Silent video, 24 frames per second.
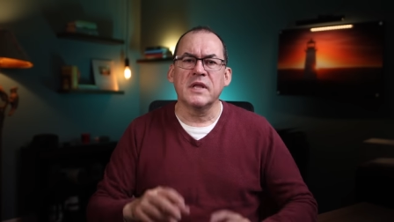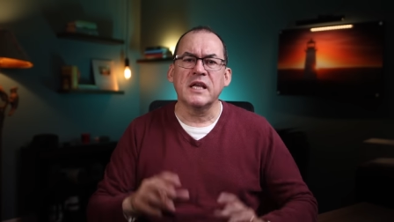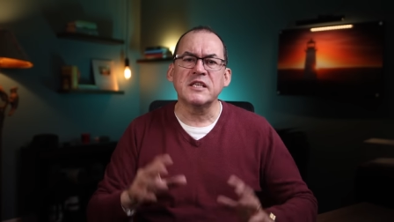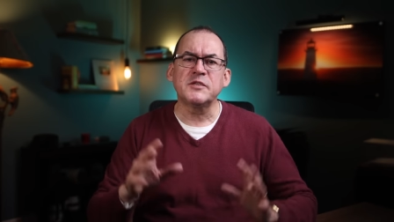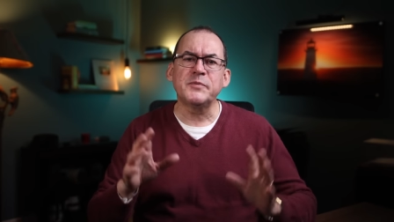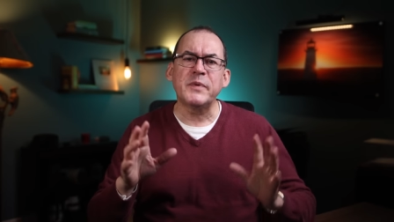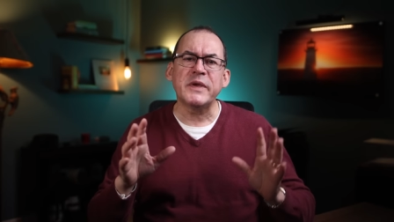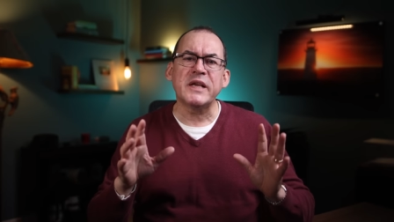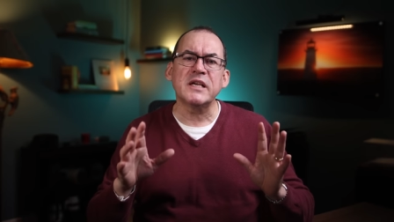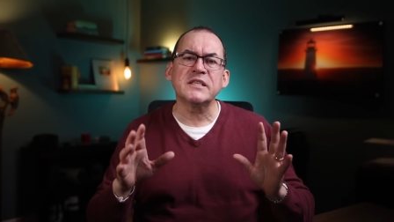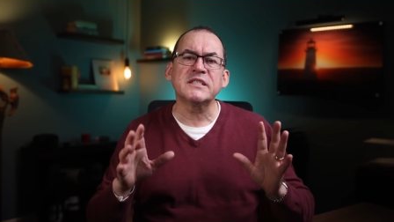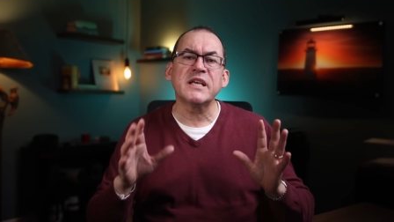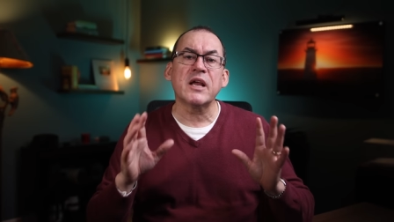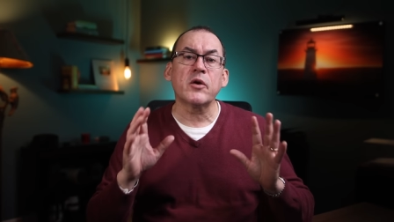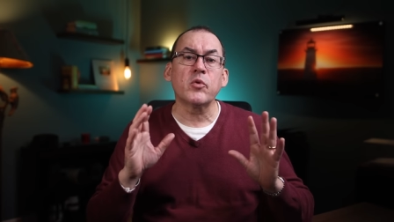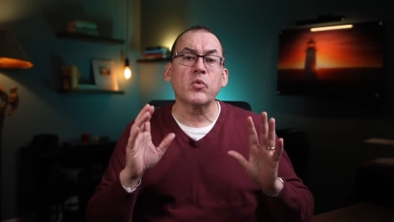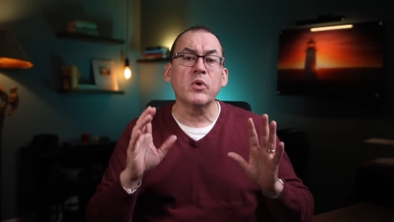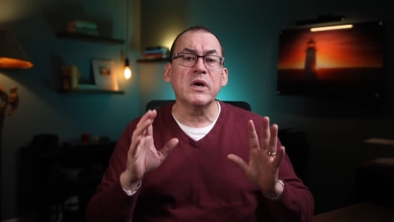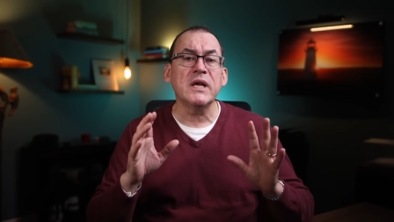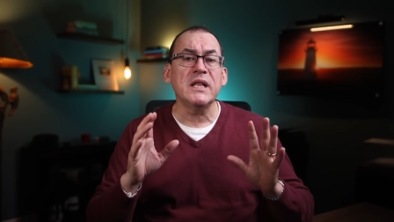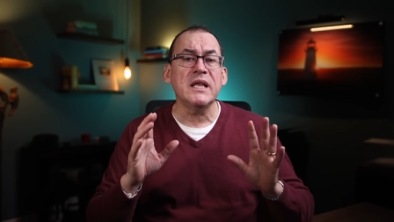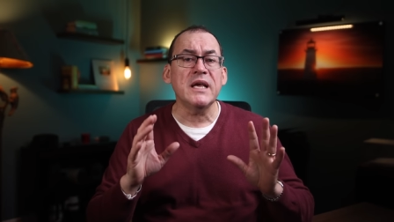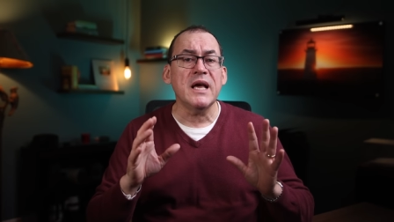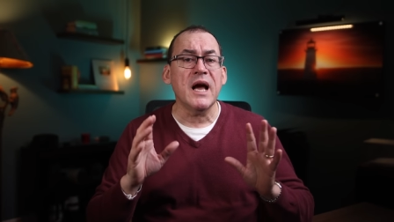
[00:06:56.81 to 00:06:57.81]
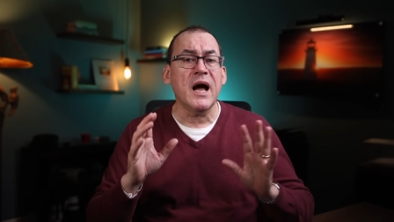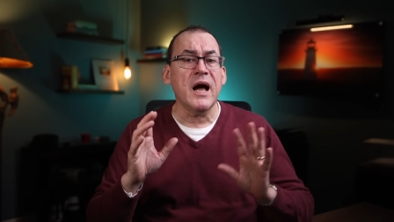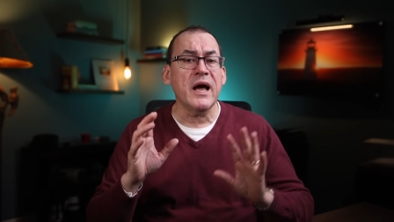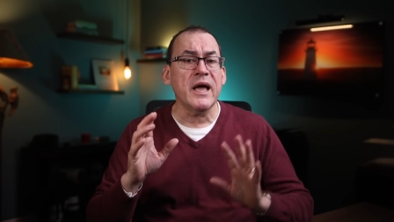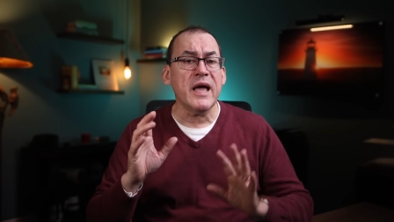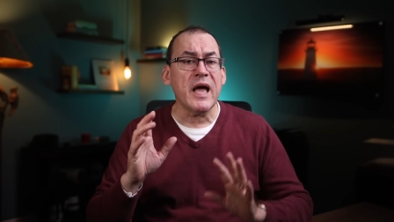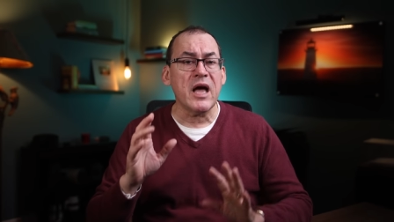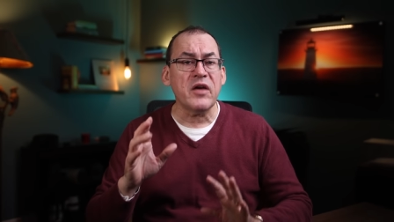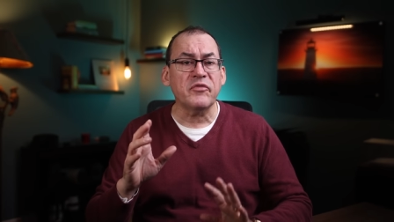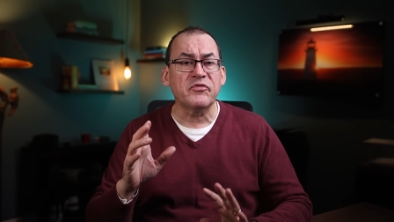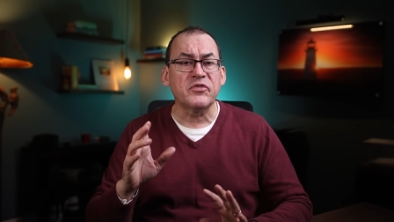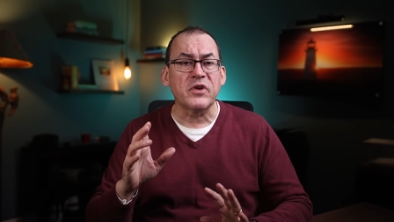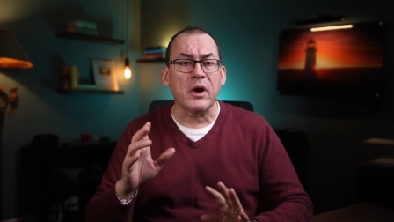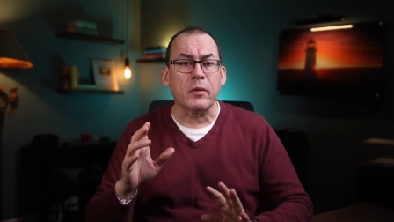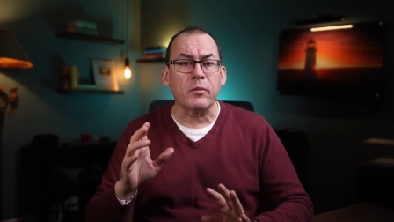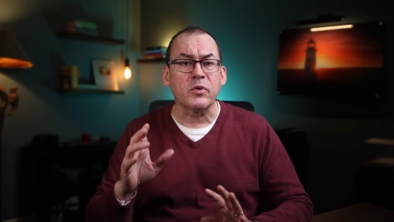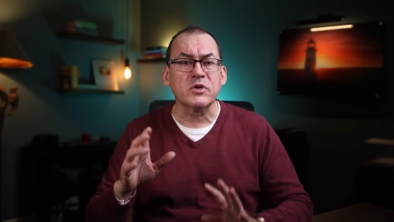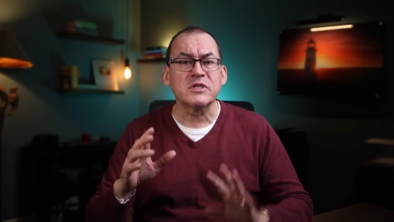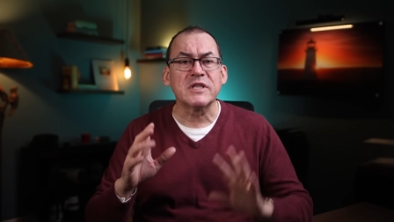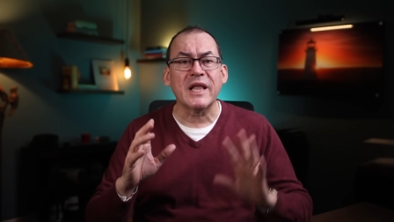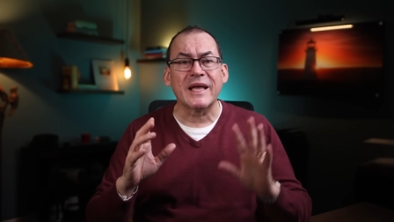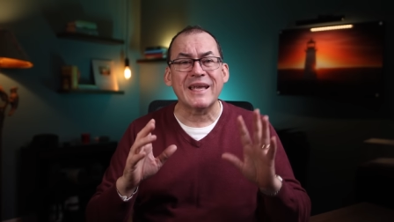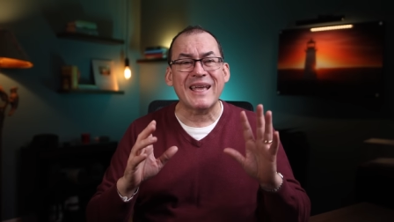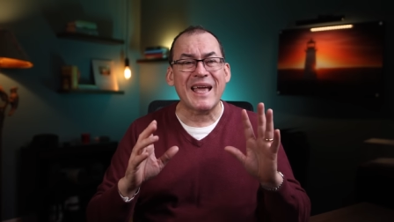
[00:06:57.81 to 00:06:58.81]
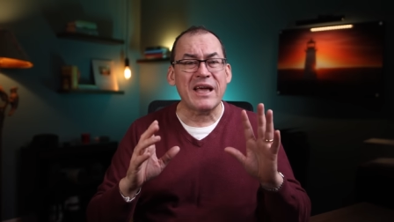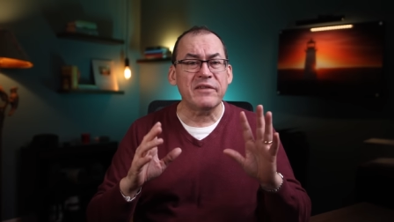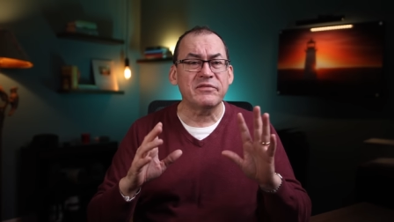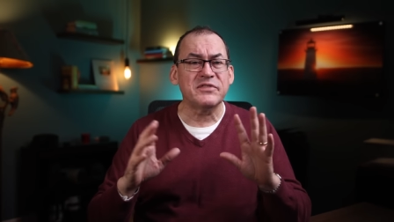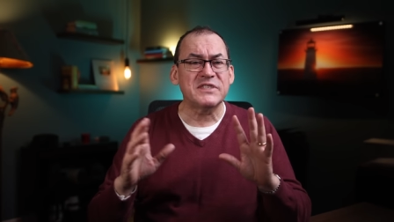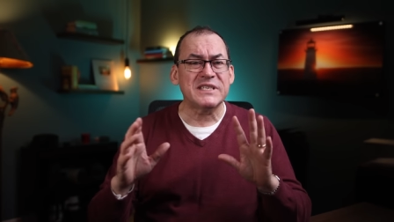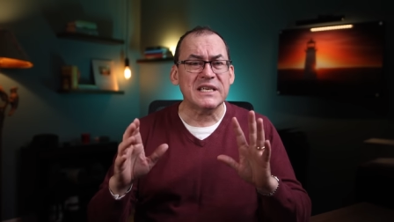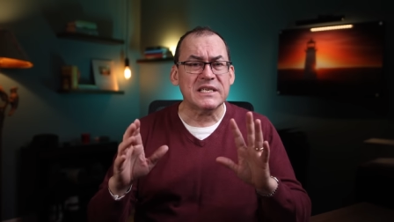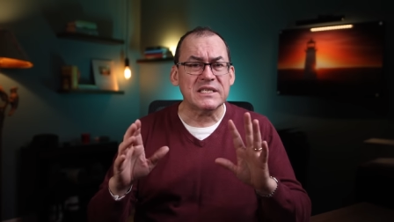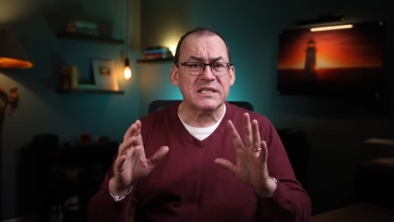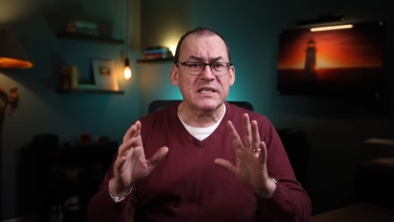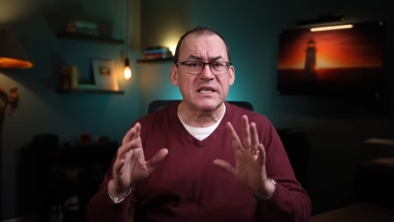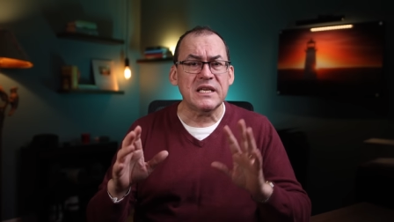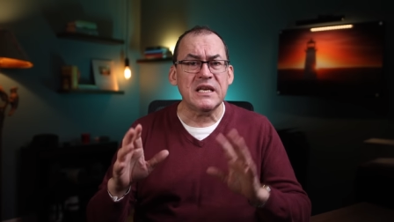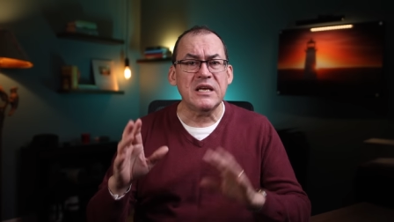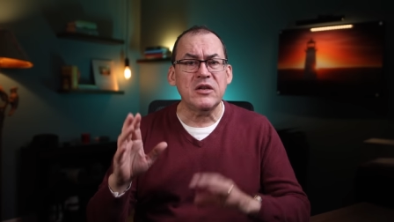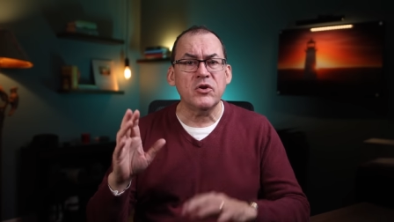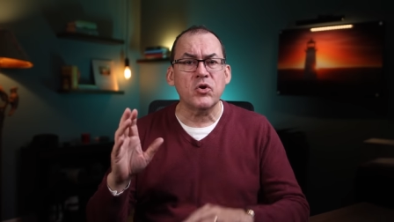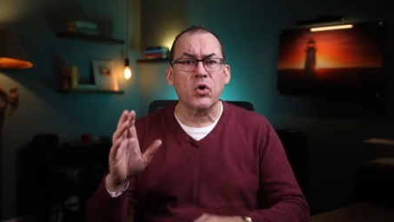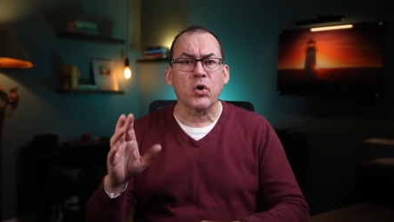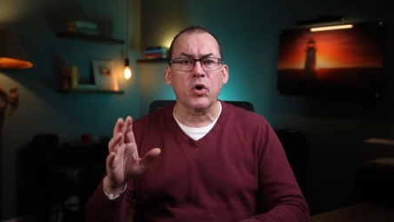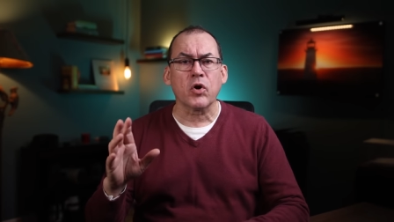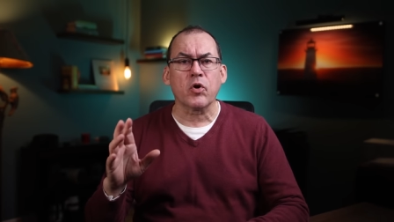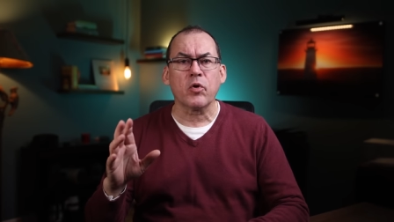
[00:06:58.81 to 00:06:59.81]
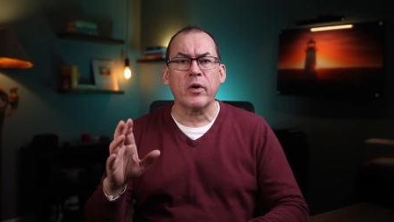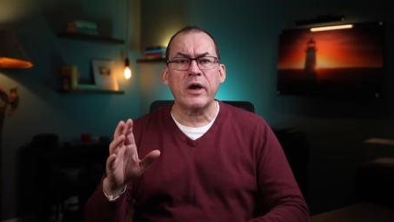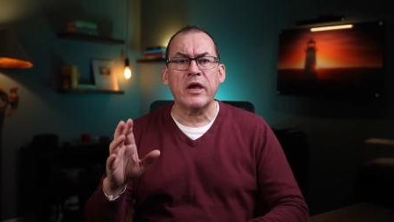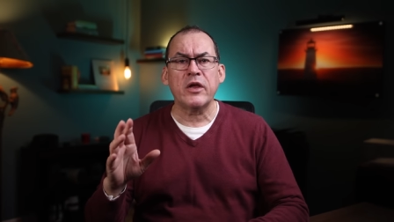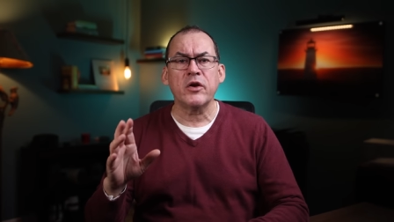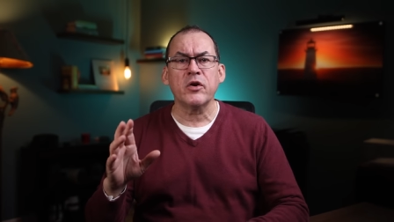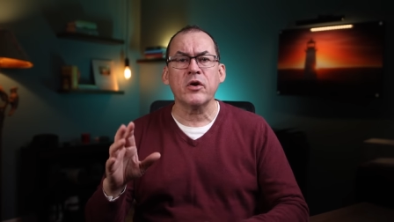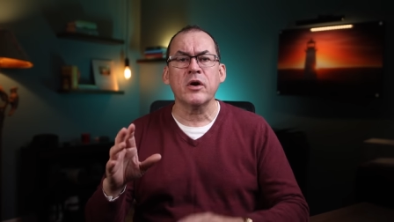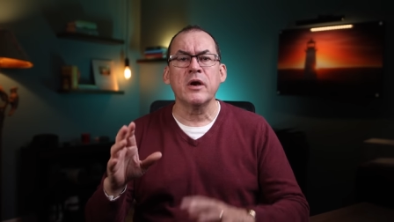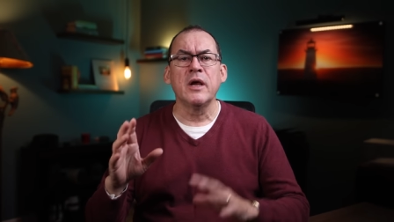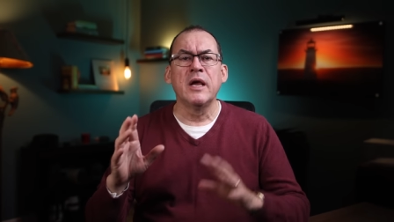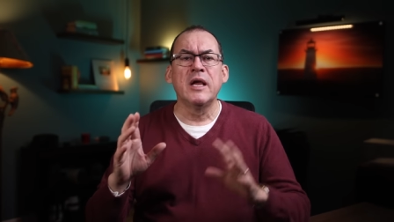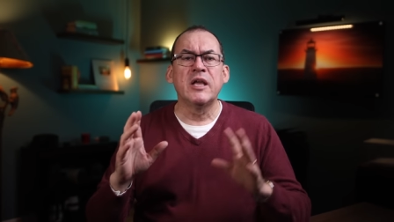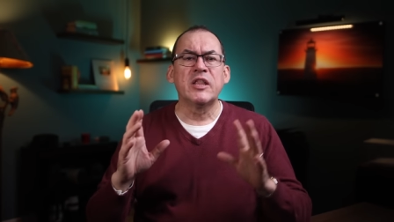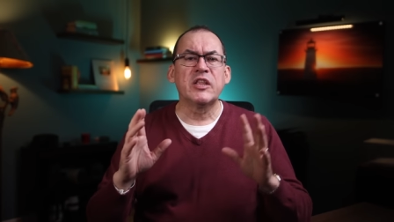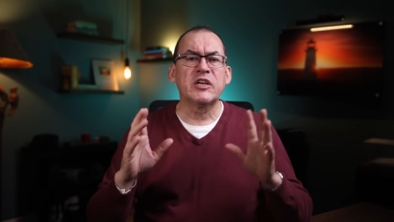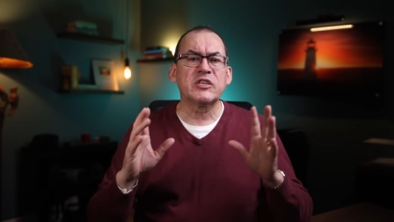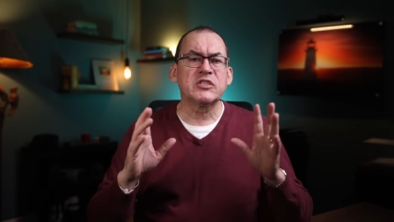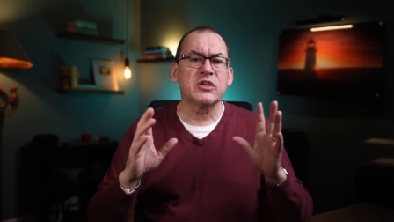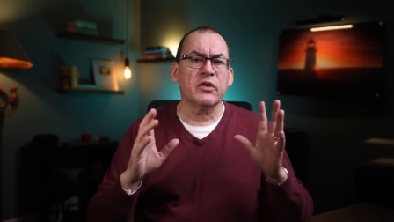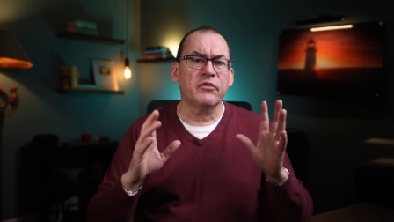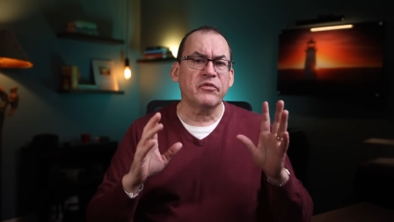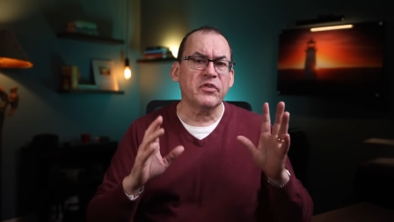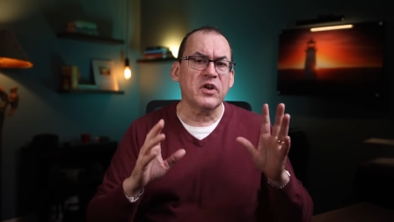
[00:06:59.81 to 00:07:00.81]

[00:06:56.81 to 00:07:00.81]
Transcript: That's because at really high f numbers like f16 or greater, there's a